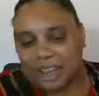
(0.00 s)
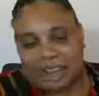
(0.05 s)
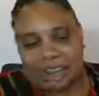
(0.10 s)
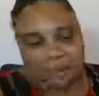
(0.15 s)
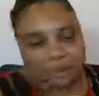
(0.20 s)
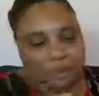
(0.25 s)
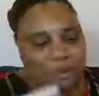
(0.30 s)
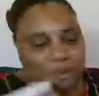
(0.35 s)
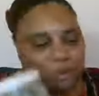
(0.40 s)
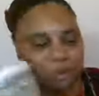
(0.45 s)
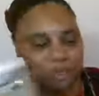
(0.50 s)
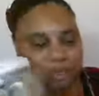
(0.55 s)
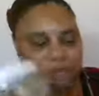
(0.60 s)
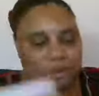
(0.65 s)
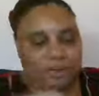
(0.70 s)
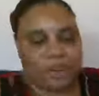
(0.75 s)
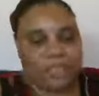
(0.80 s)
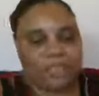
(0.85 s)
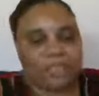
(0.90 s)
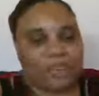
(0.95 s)
I'm going
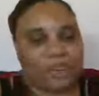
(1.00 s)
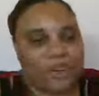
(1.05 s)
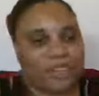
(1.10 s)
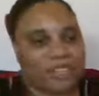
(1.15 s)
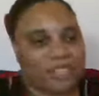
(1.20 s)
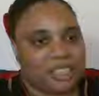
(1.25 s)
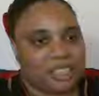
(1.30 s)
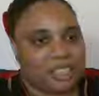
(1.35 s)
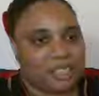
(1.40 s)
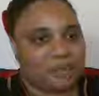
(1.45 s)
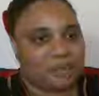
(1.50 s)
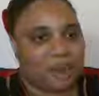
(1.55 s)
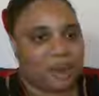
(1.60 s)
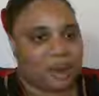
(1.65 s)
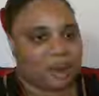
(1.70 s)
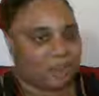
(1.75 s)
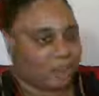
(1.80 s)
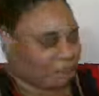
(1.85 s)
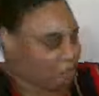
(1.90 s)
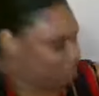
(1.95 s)
to be starting this
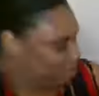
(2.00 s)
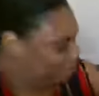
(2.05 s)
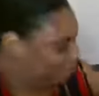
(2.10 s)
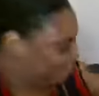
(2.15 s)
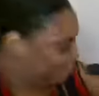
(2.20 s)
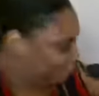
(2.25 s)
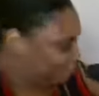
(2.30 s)
tomorrow.